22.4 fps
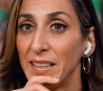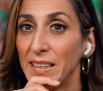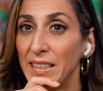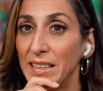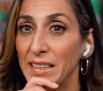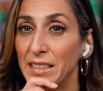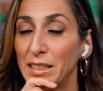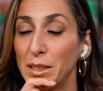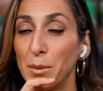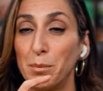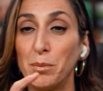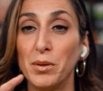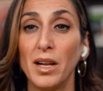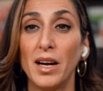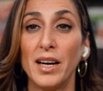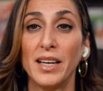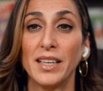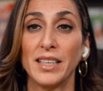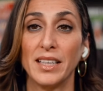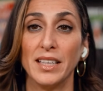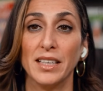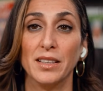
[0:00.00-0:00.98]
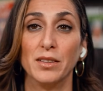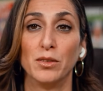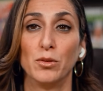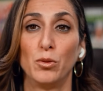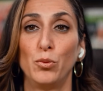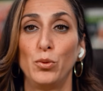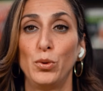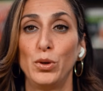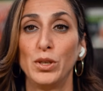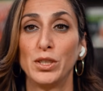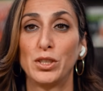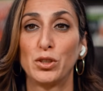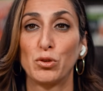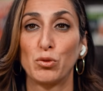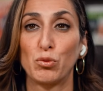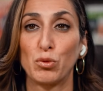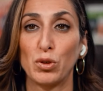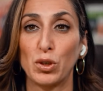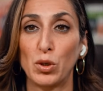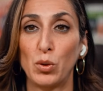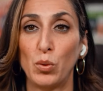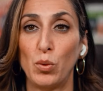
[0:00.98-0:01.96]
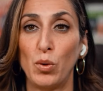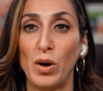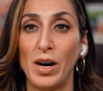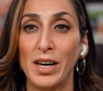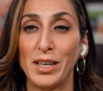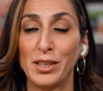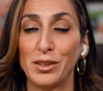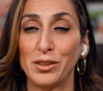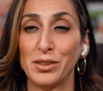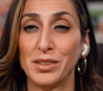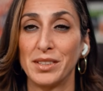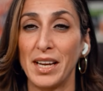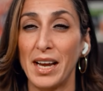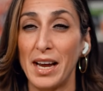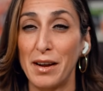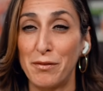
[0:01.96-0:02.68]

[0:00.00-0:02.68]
is applying it, which requires